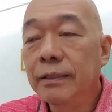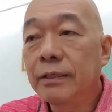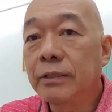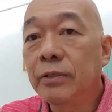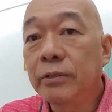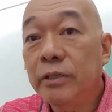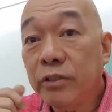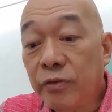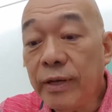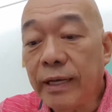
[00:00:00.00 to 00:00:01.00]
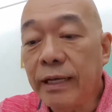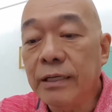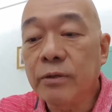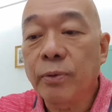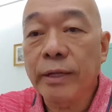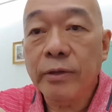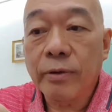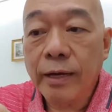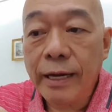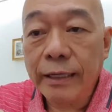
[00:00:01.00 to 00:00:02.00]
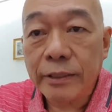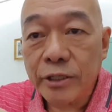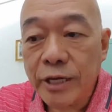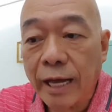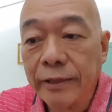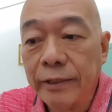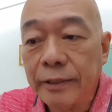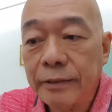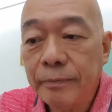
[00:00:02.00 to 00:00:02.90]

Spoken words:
So the trick is when you click the shutter,